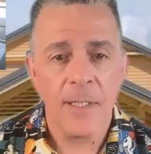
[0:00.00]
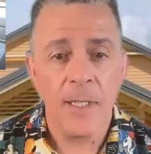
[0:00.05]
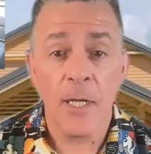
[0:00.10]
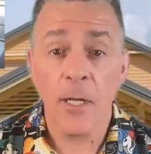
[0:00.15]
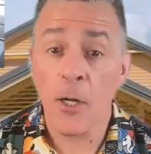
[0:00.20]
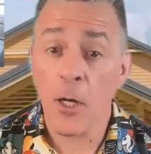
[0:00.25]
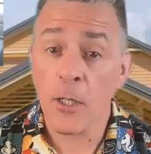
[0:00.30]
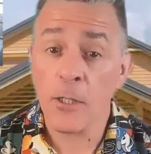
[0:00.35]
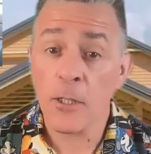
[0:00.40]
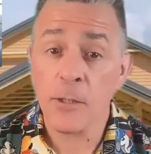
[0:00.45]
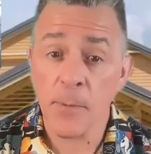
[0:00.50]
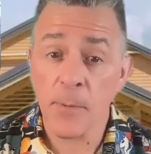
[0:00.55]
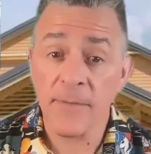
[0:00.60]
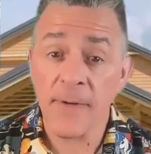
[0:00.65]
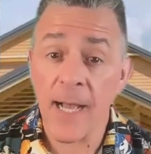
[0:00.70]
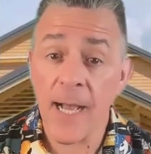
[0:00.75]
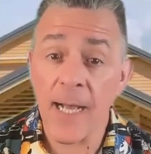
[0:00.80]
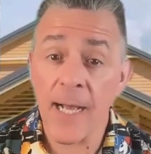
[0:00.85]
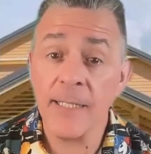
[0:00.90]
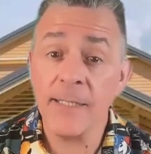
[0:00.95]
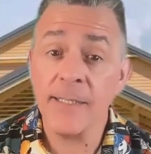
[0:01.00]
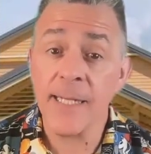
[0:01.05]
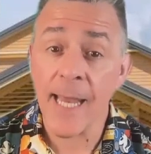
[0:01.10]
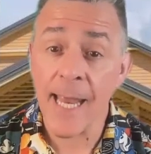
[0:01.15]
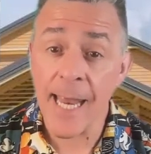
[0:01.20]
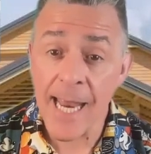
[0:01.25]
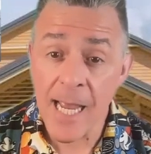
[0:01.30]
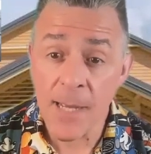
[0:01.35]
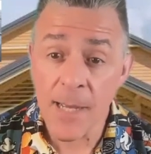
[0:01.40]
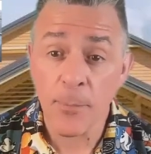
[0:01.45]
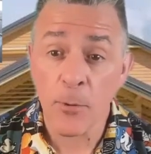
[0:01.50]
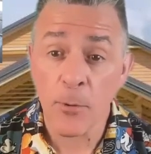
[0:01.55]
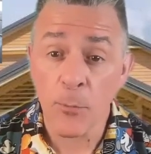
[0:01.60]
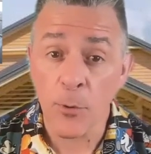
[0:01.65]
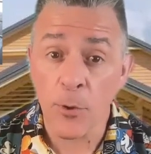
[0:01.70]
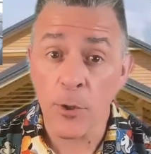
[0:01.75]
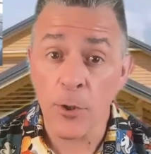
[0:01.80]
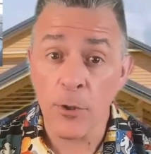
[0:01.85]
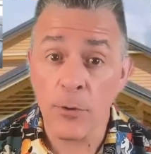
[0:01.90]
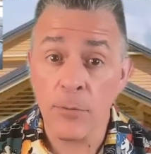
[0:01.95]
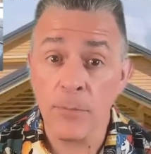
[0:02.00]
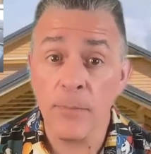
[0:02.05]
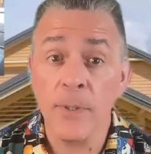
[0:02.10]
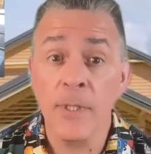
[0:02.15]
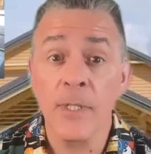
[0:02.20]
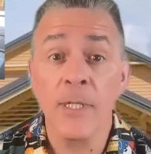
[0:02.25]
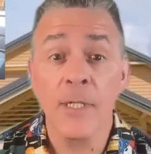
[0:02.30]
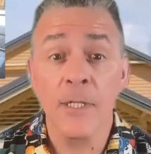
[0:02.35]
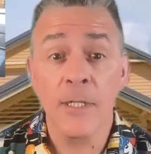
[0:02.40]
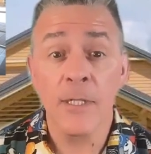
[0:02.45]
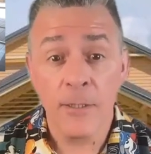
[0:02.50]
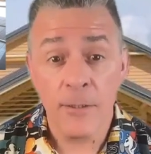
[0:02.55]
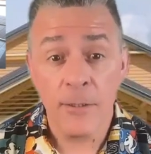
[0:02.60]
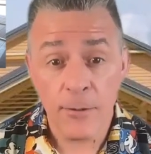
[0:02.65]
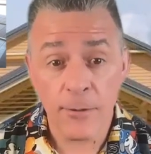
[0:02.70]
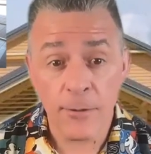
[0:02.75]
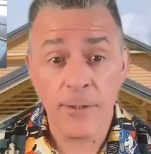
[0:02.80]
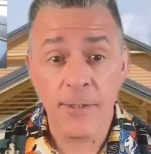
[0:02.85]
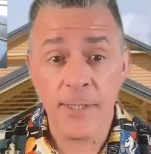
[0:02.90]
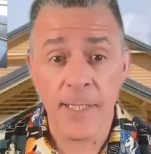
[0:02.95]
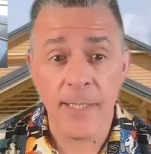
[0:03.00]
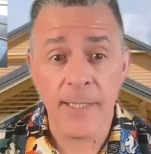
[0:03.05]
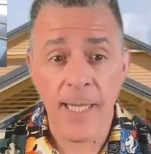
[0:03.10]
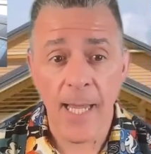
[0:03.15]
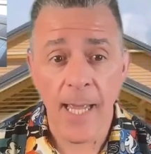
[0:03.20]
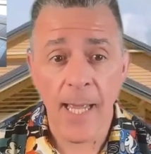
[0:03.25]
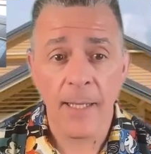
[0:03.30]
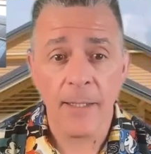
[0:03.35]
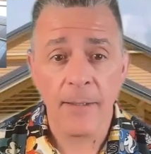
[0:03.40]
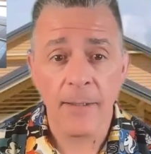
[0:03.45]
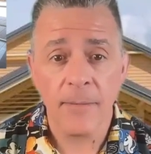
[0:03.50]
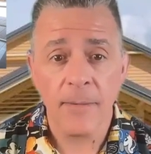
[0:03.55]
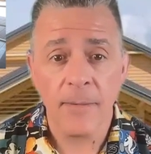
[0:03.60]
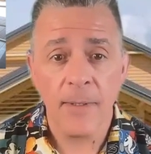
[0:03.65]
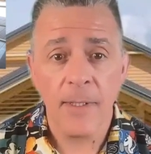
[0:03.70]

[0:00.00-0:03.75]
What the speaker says: It also provides ample room to sit down.